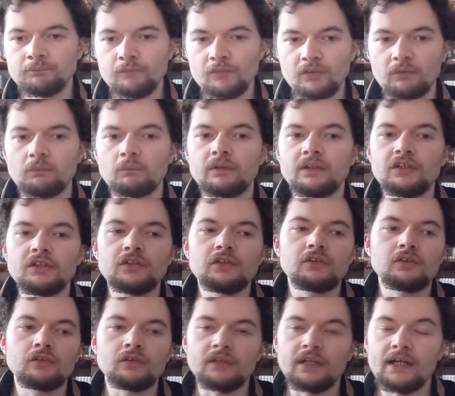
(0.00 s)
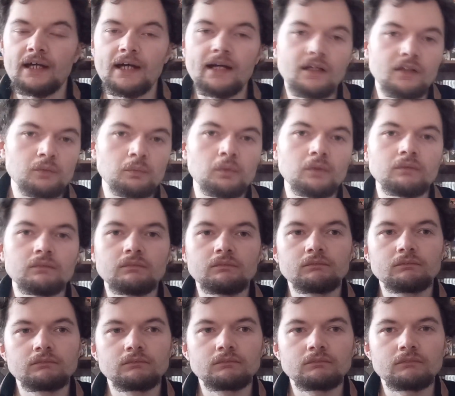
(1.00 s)
So unless you get a hacked one,
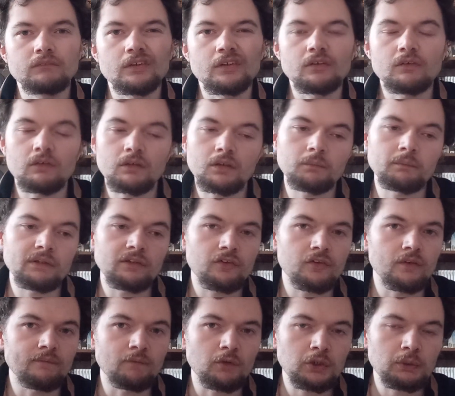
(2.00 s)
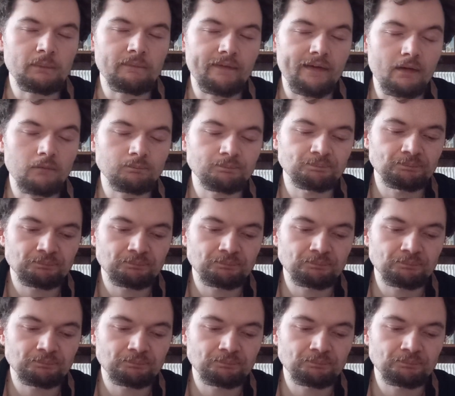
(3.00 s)
you're not going to be able to do much with that.